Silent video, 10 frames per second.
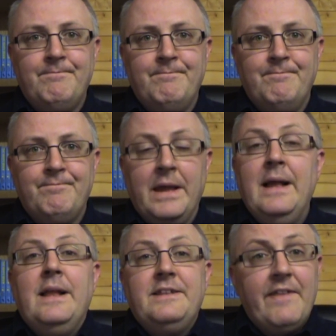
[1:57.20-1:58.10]
Hmm.
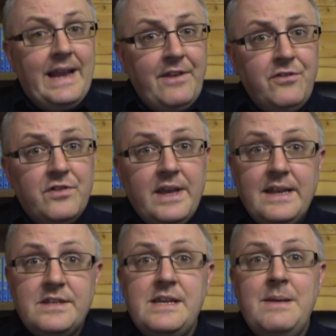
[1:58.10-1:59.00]
Nonetheless,
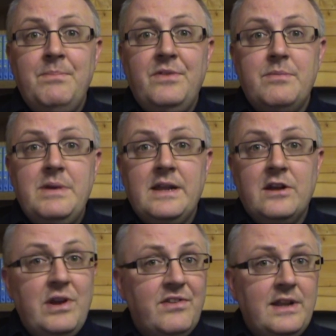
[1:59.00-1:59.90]
it seems to be an
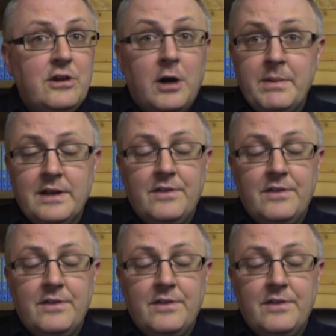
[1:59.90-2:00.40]
increasingly common